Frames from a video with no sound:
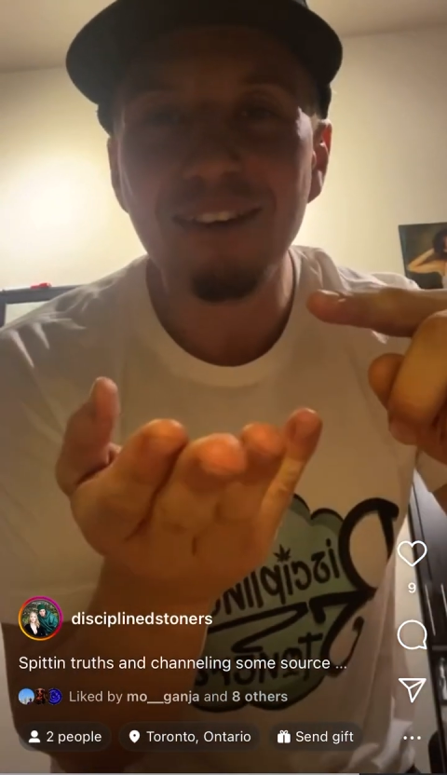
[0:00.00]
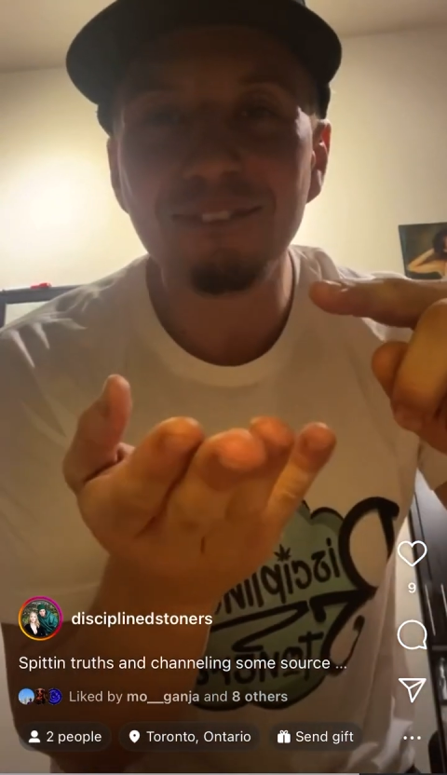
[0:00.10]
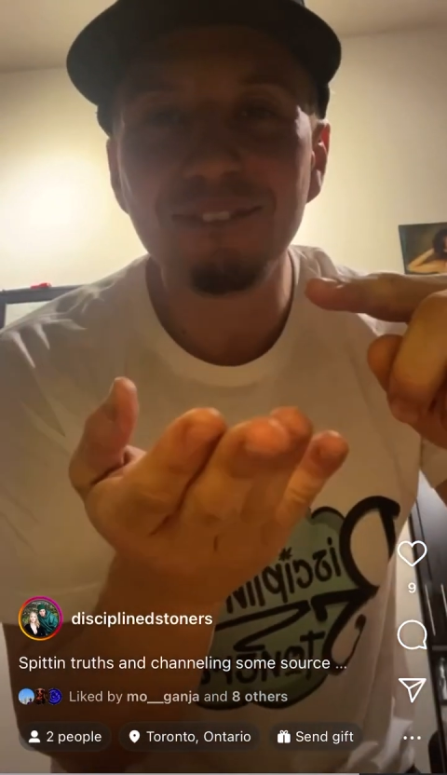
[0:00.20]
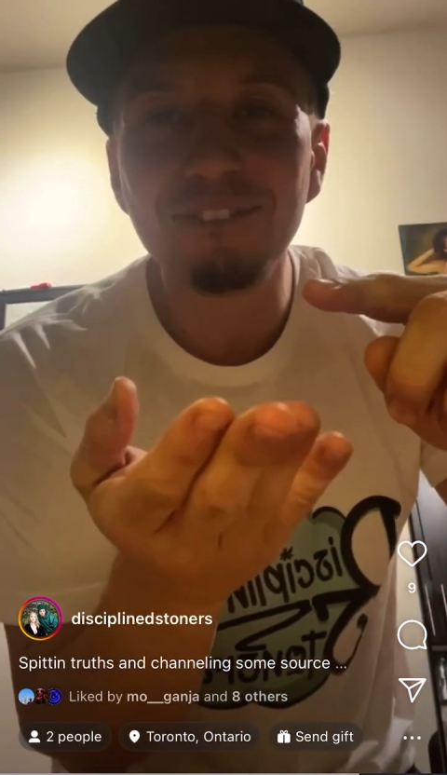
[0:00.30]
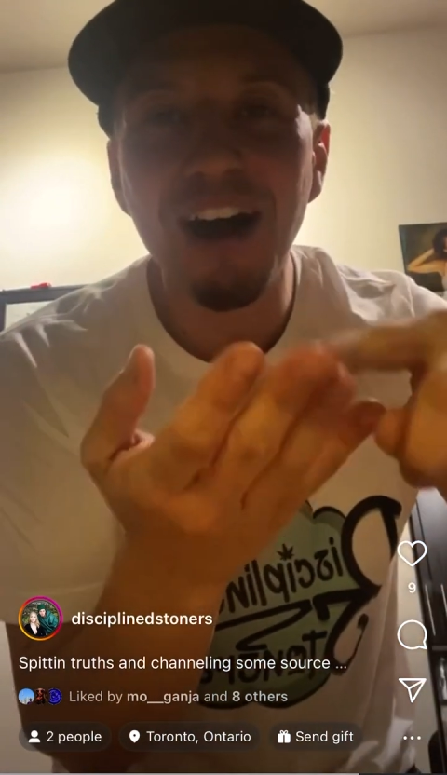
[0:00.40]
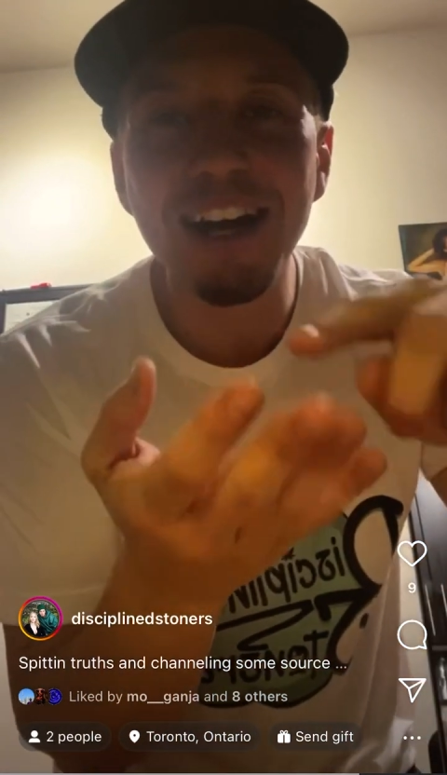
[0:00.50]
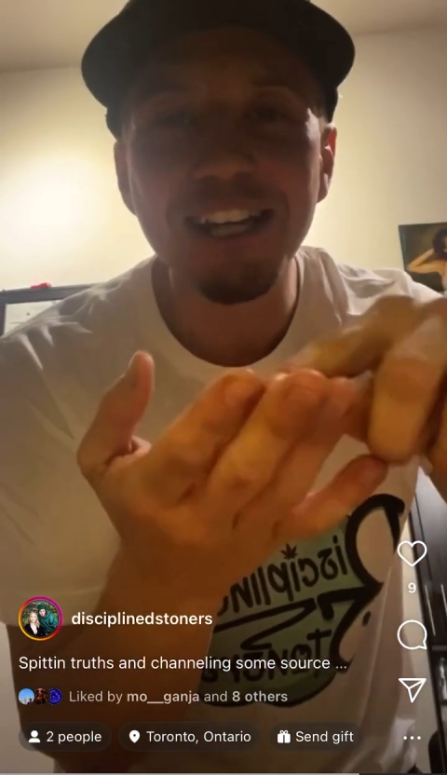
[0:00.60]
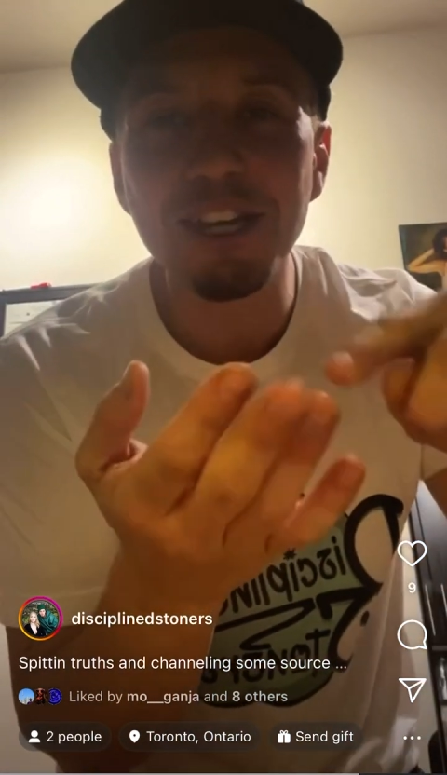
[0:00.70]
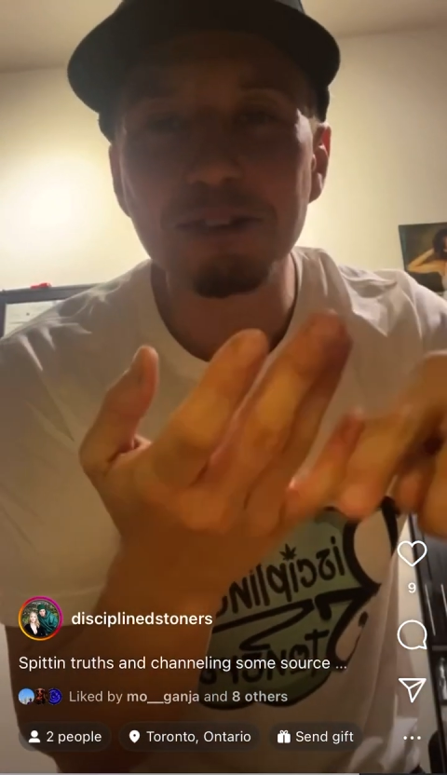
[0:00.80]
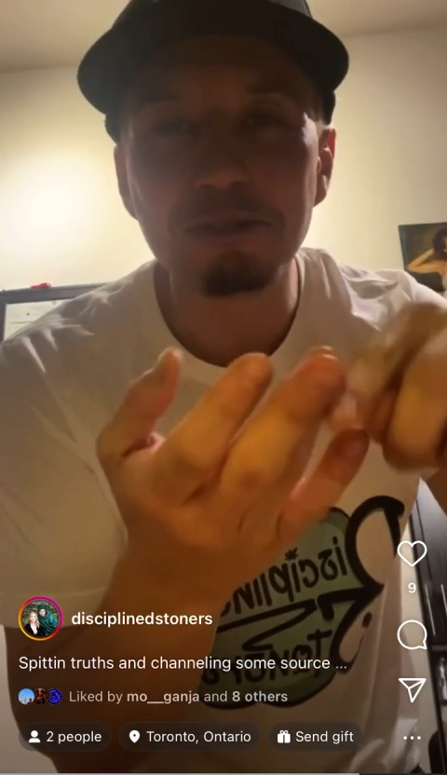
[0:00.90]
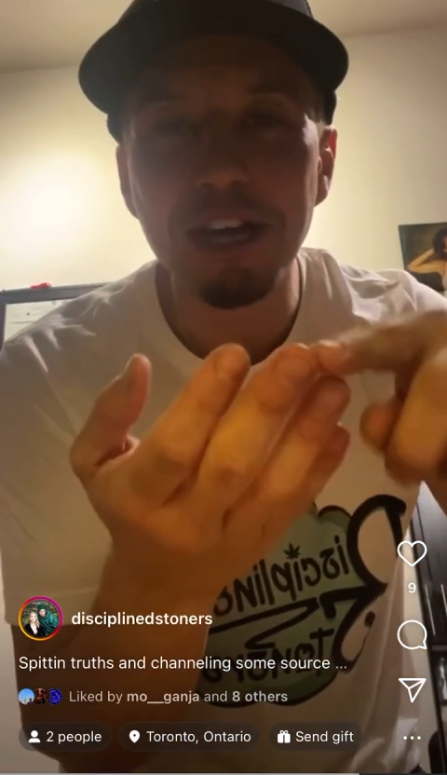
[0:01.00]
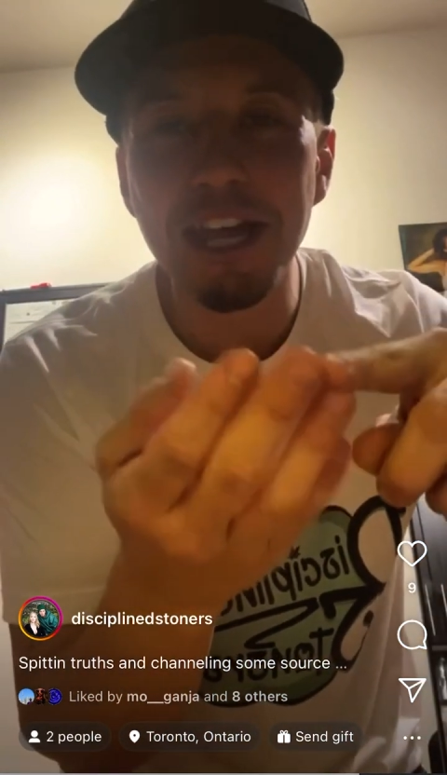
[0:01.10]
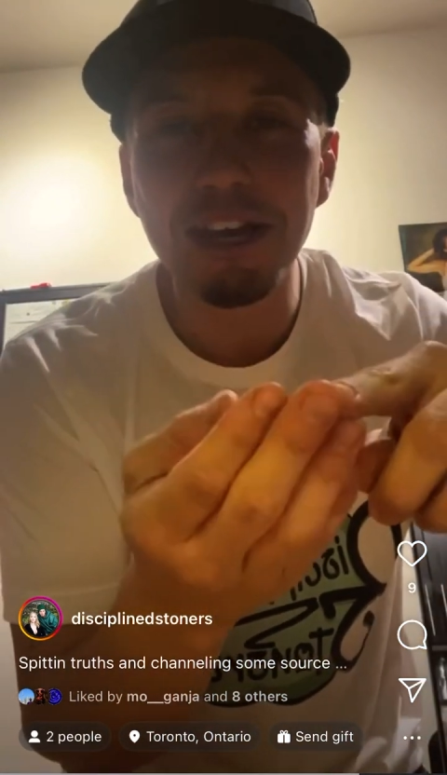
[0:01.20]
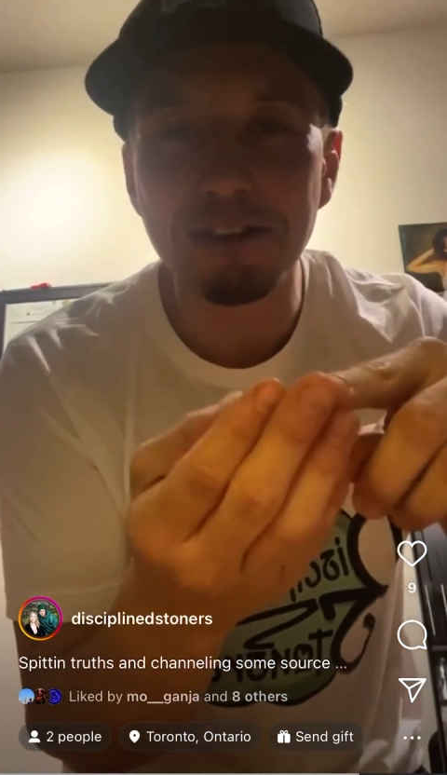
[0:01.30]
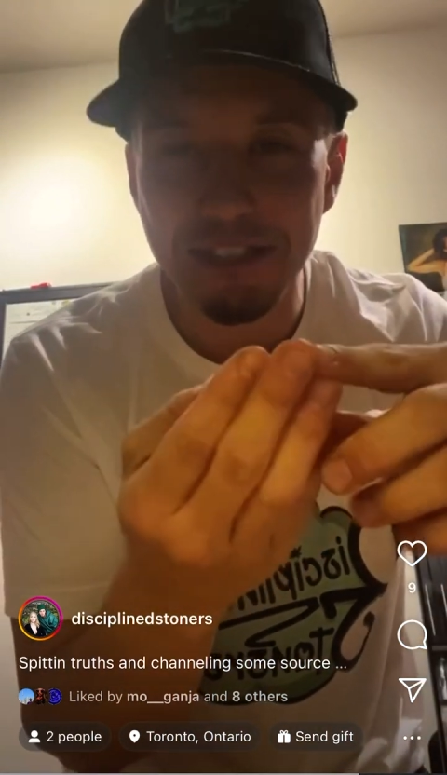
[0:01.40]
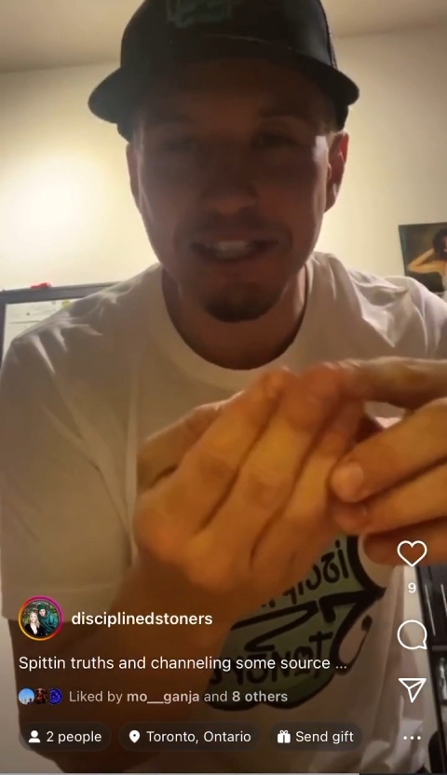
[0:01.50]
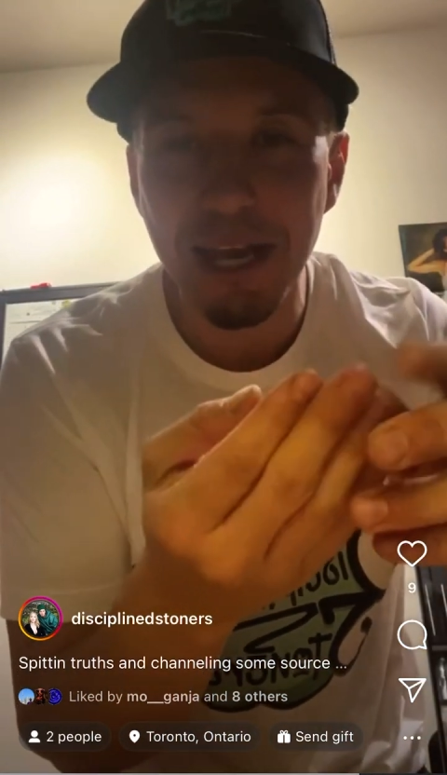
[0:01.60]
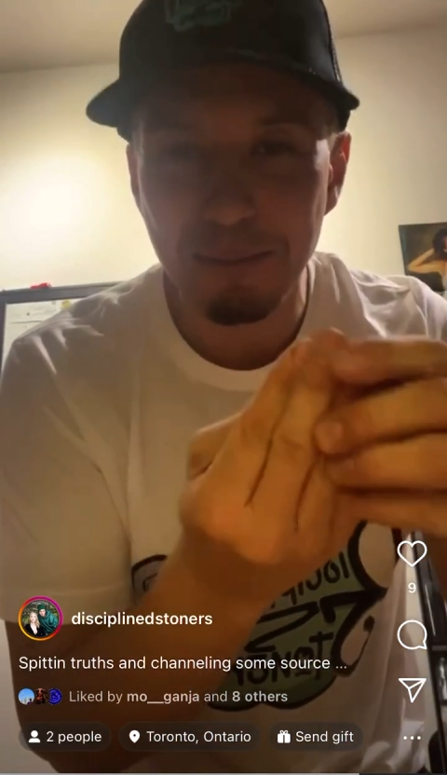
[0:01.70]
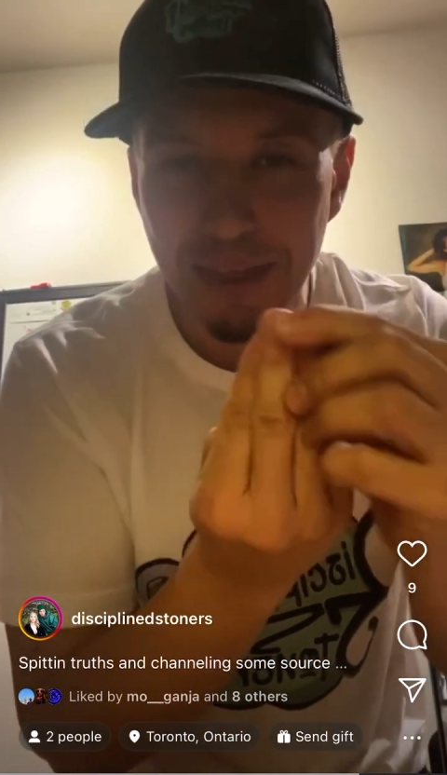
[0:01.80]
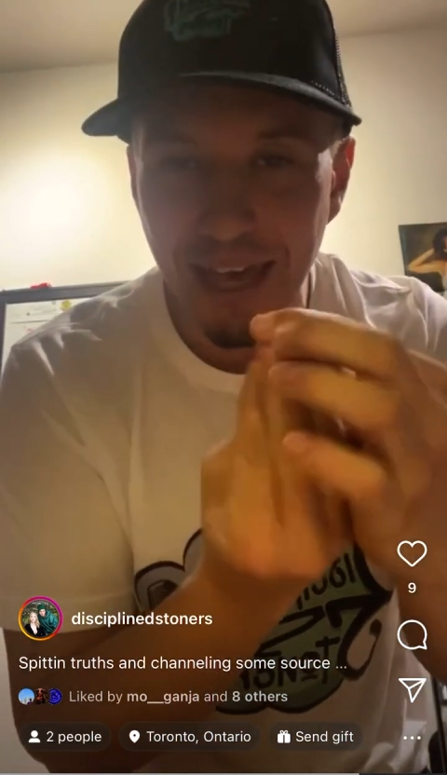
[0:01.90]
that finding and creating are the
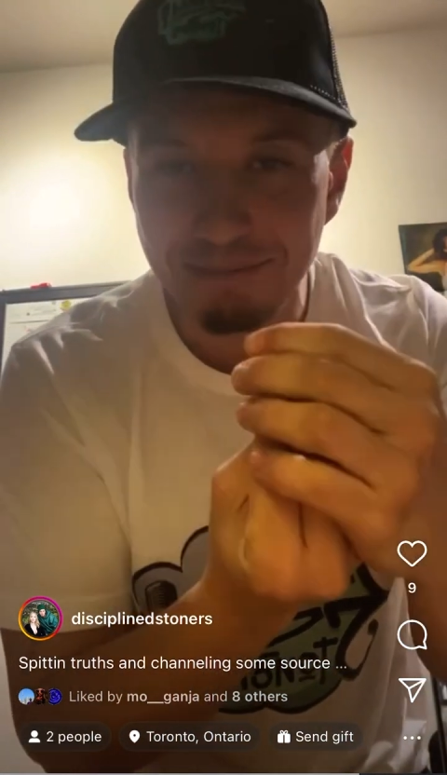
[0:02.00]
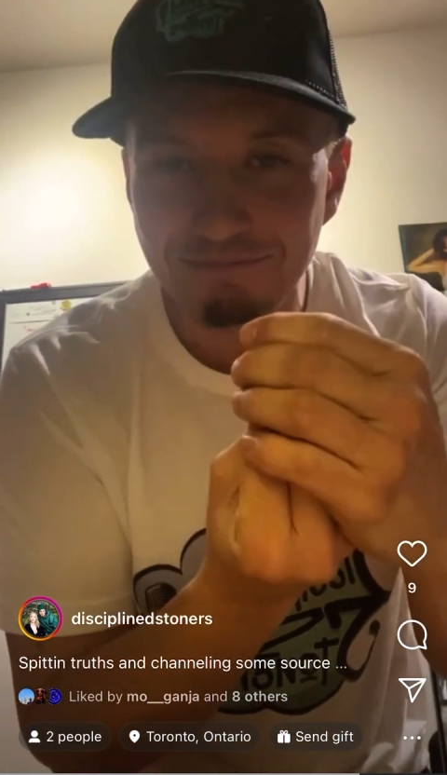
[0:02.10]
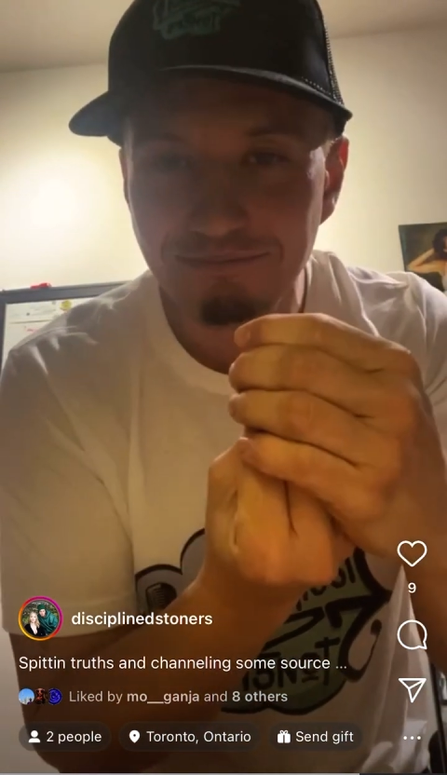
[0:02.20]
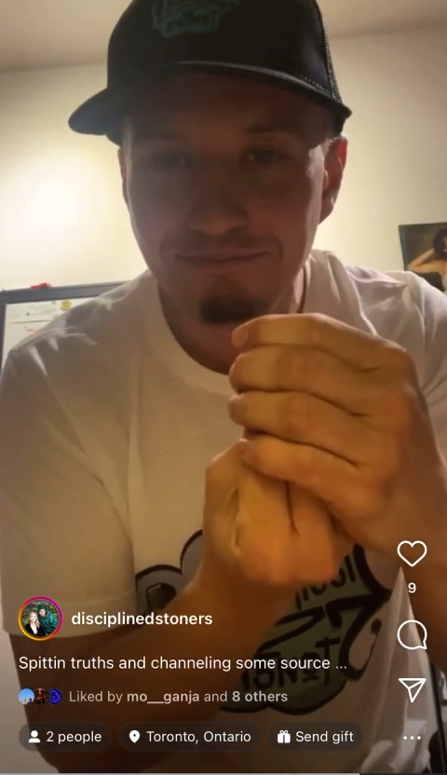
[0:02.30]
same thing,